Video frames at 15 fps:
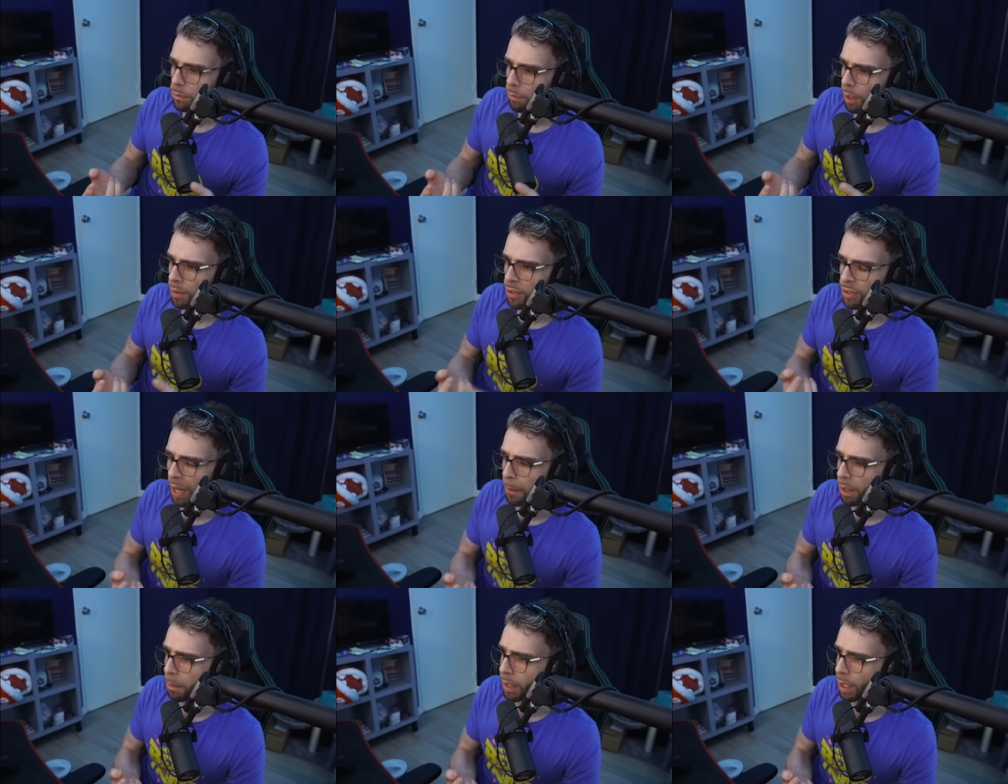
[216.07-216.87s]
the
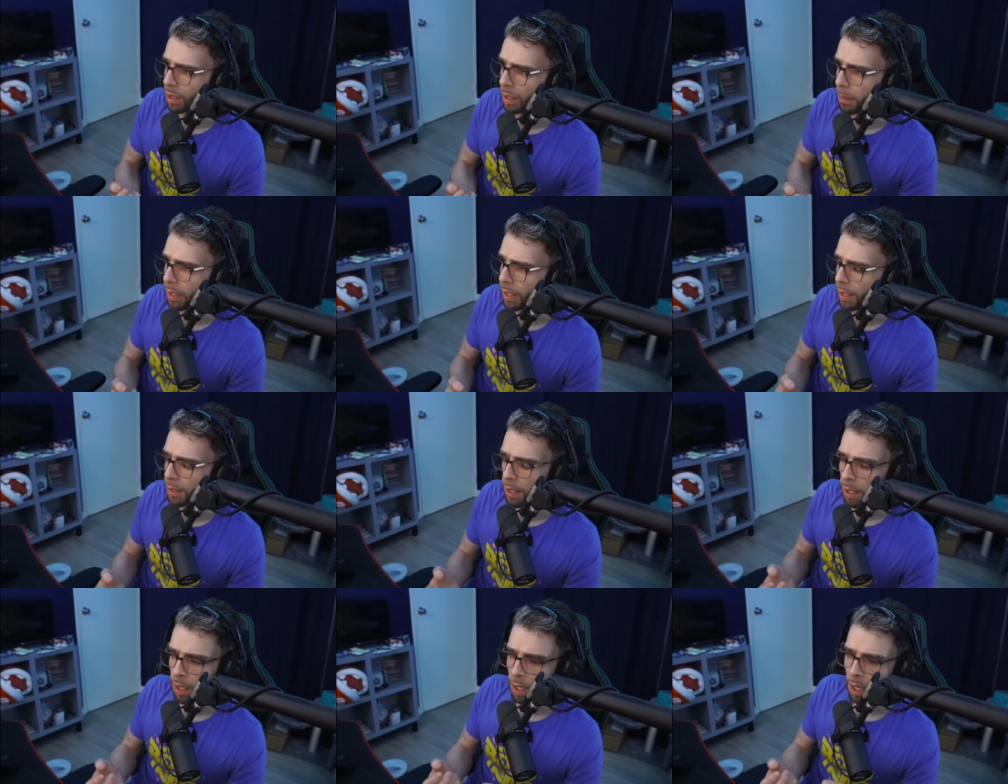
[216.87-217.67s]
stamina being
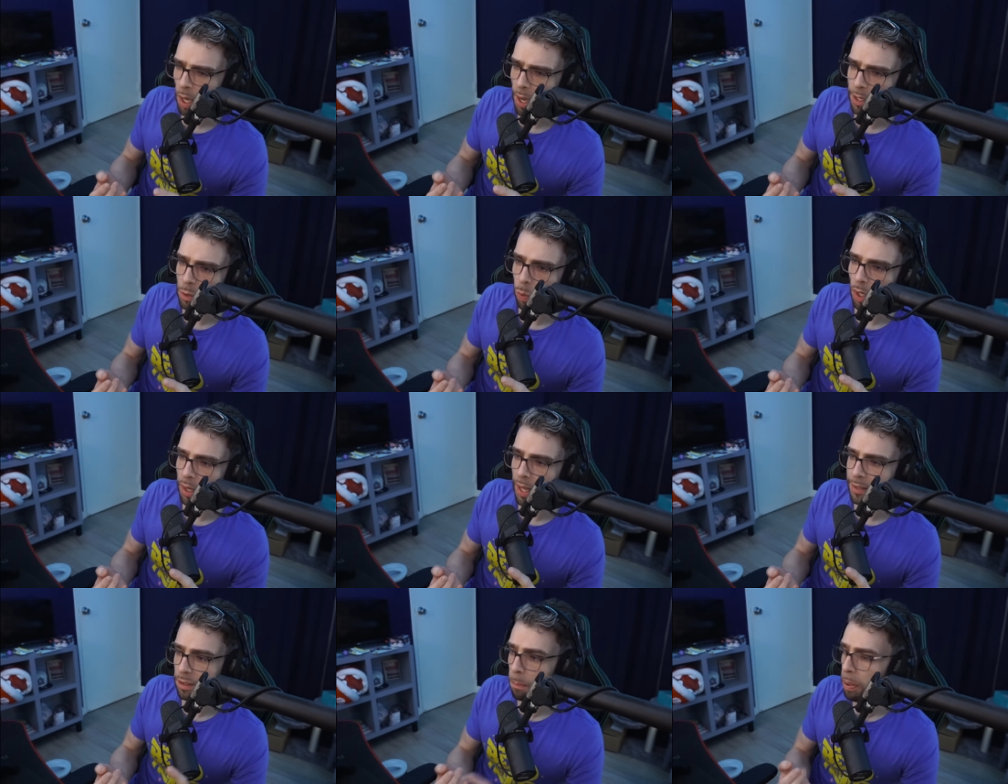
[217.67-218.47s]
unlimited, as well
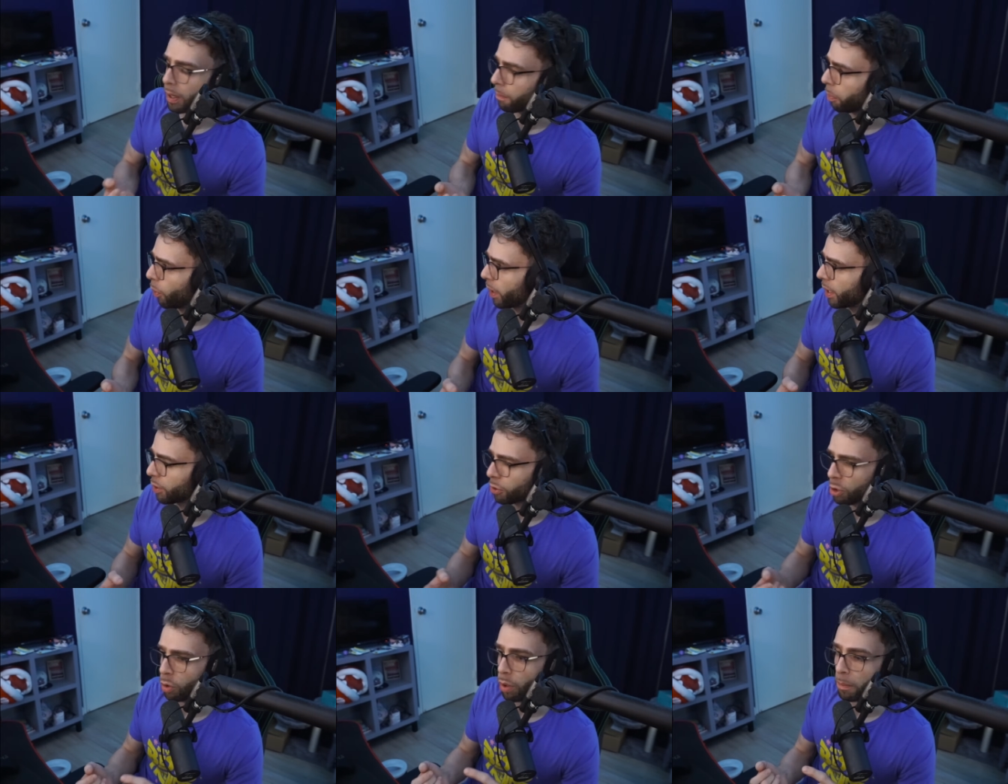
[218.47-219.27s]
as the pinpoint
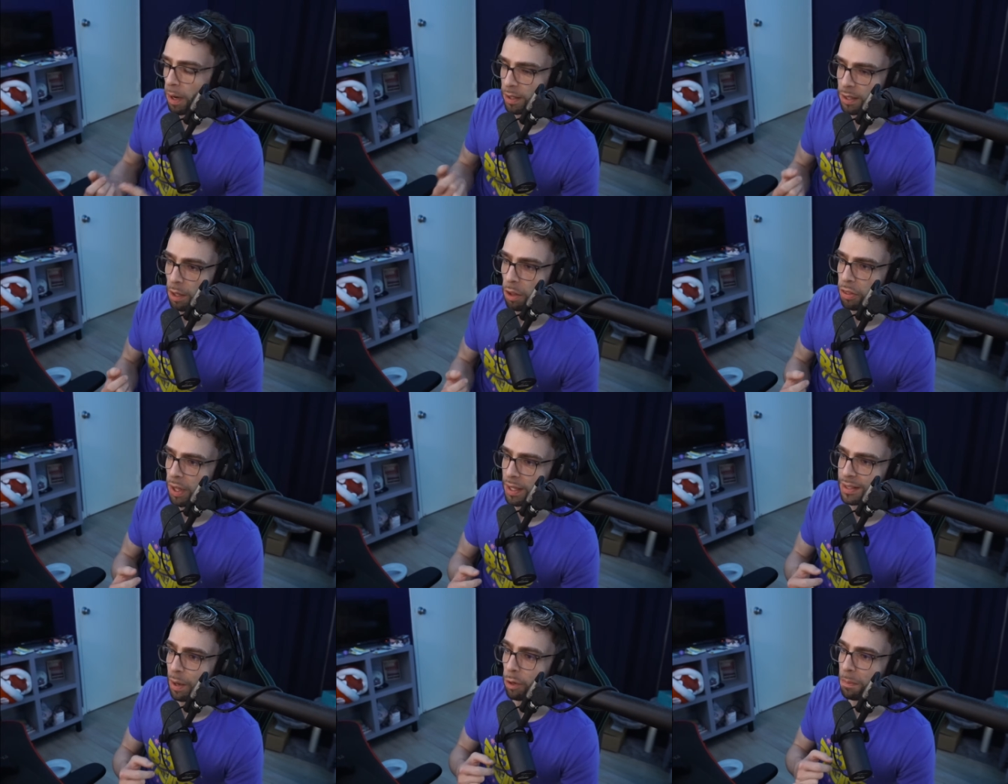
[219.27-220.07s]
issue, amongst other
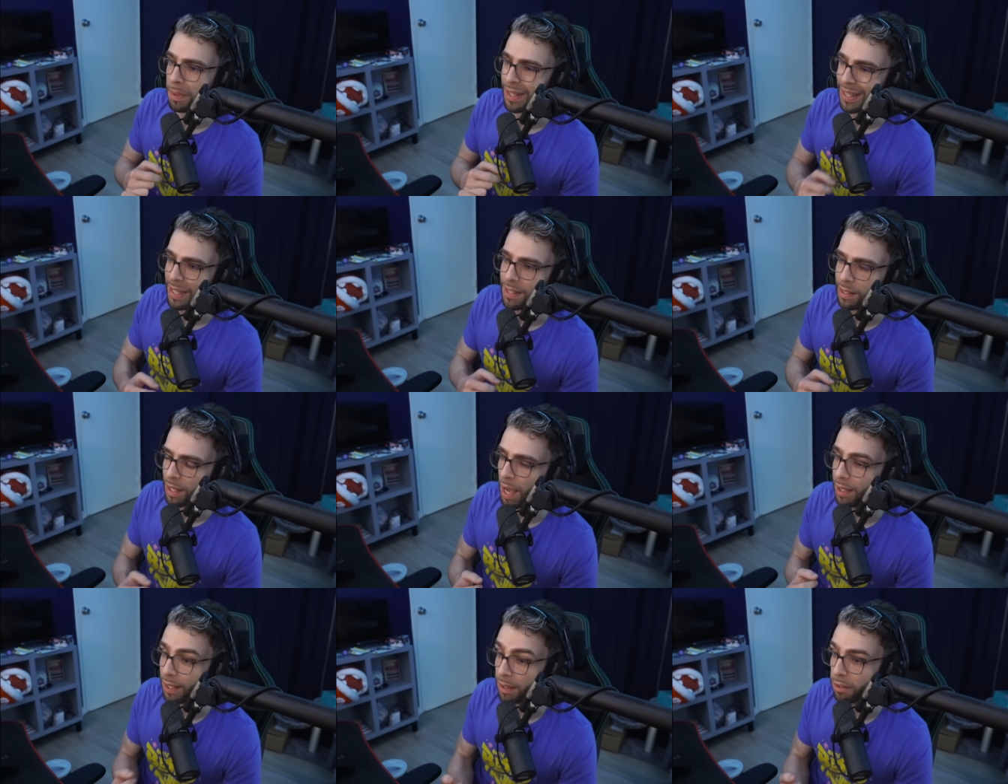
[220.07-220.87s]
things that would have been easily
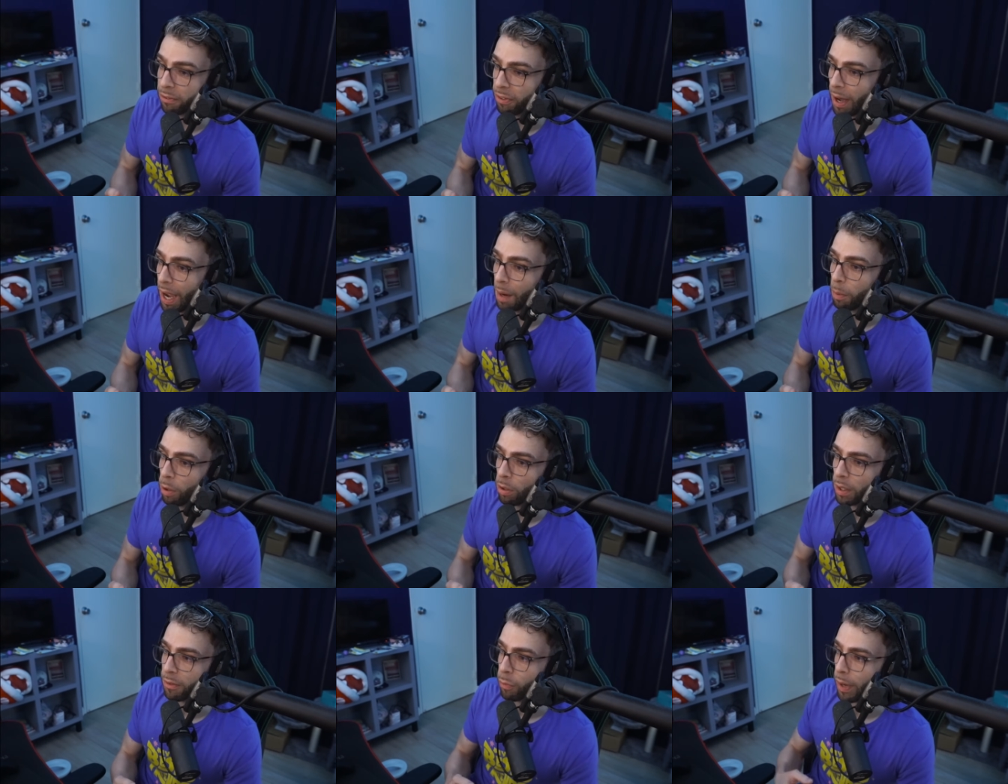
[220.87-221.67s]

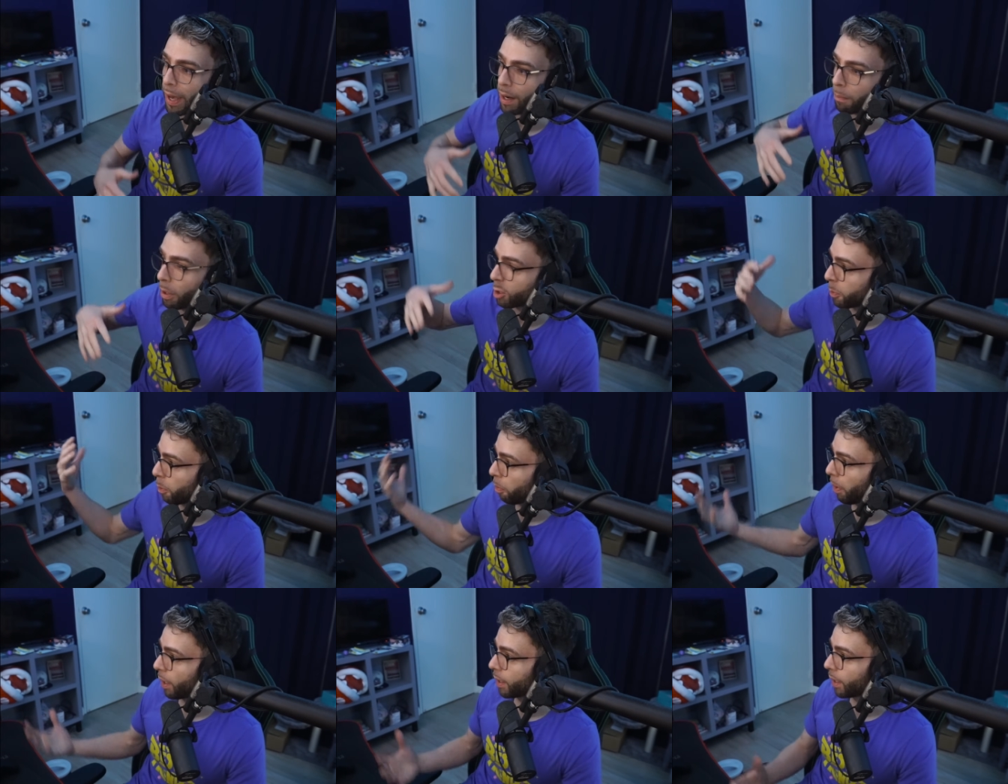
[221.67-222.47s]
identifiable if we had a bunch of people
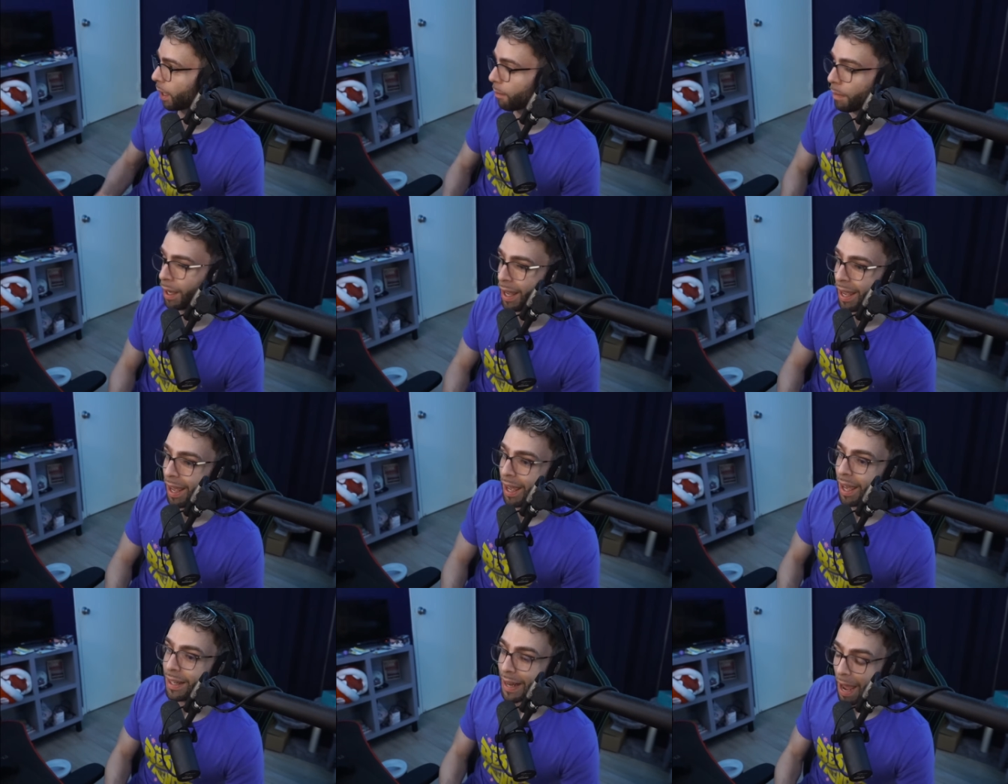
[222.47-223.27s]
playing the game.
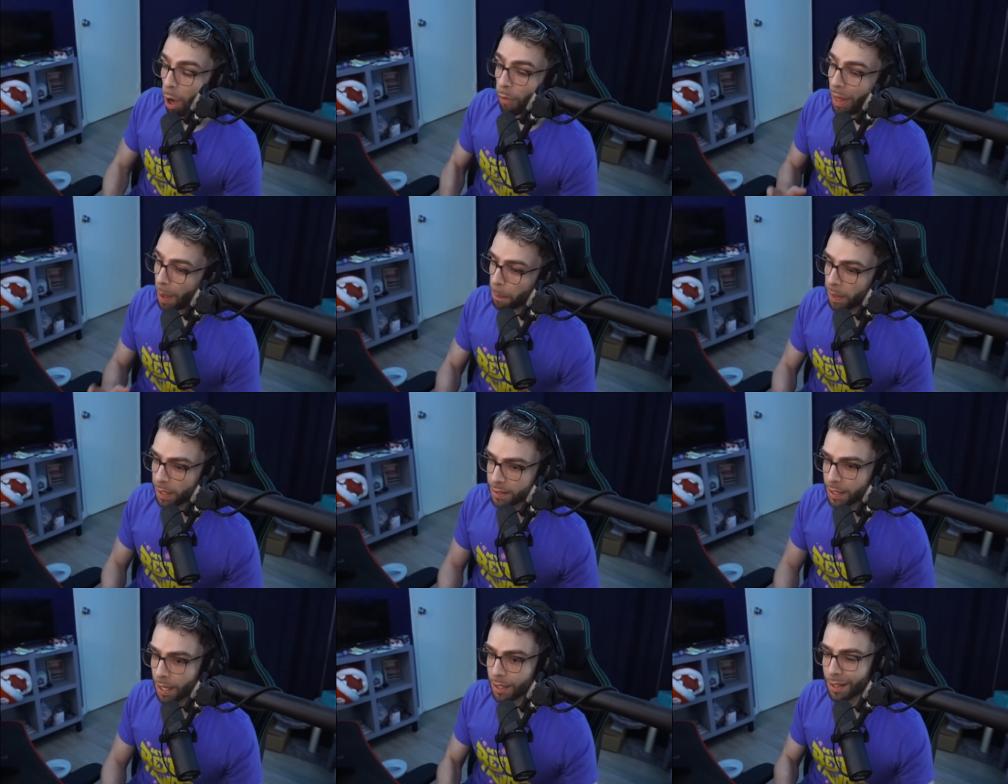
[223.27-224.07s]
Now, that being
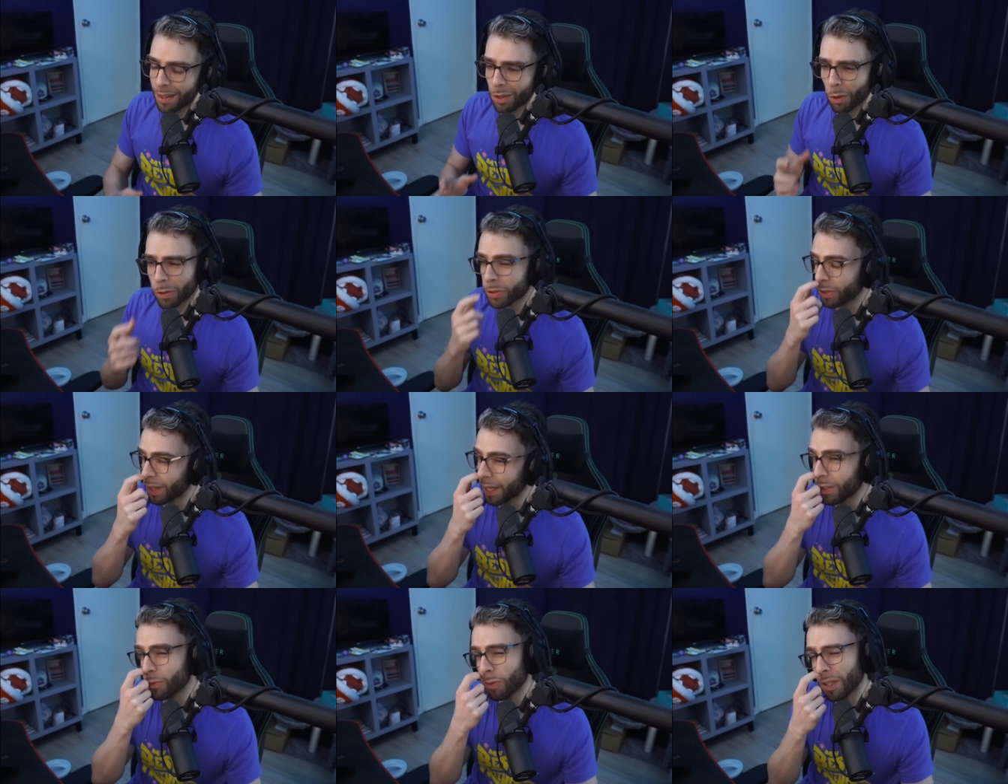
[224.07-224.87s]
said, those
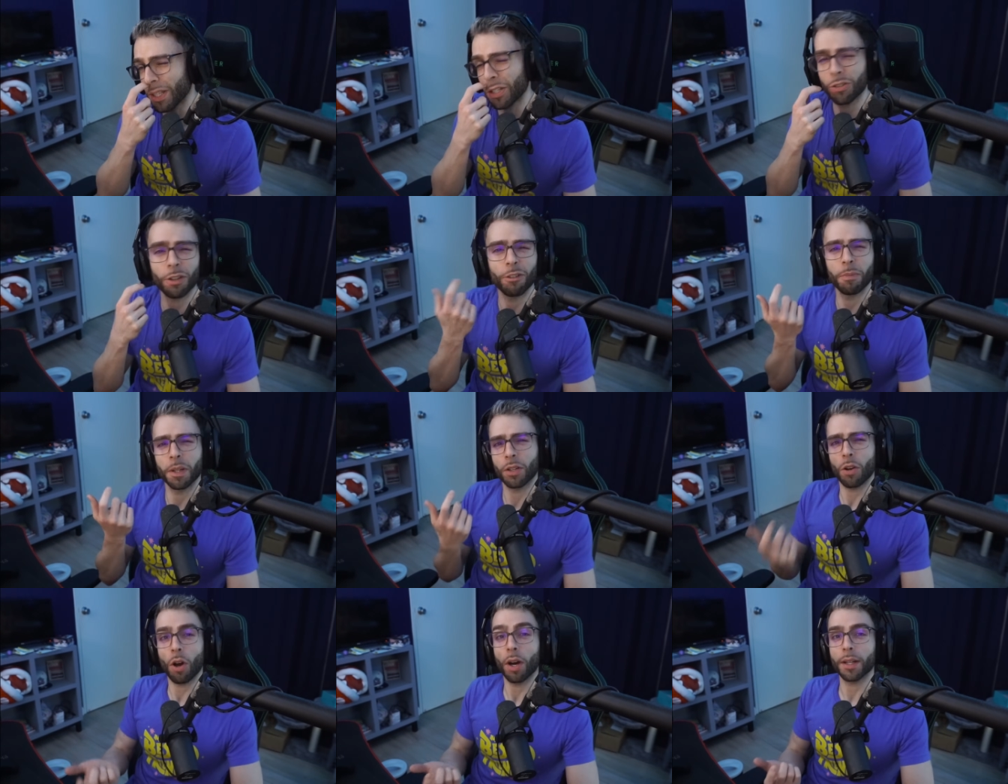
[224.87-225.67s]
things really should have
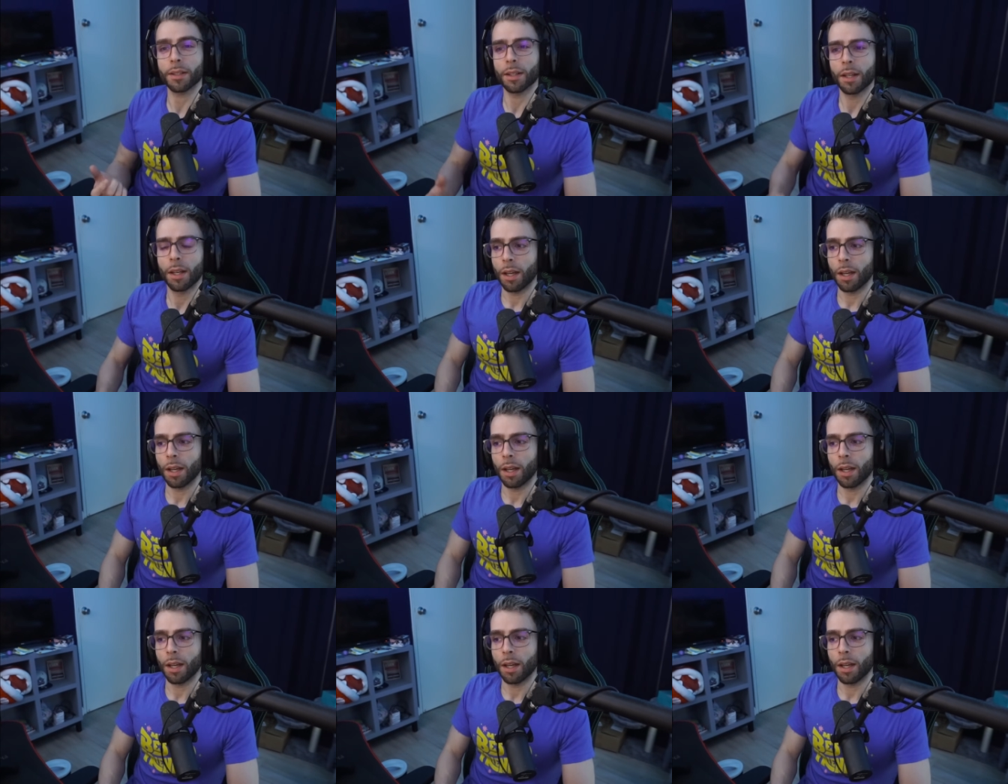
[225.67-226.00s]
been caught